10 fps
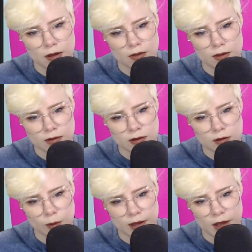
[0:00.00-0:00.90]
This is
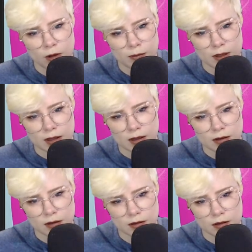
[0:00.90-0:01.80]
going to help
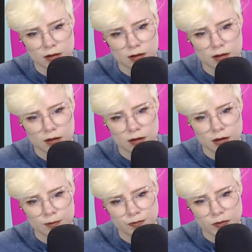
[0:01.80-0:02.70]
me
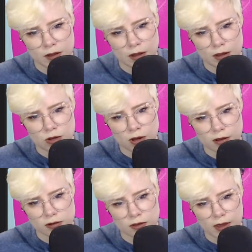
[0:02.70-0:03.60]

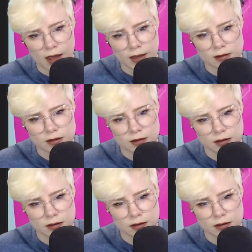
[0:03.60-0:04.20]
adjust that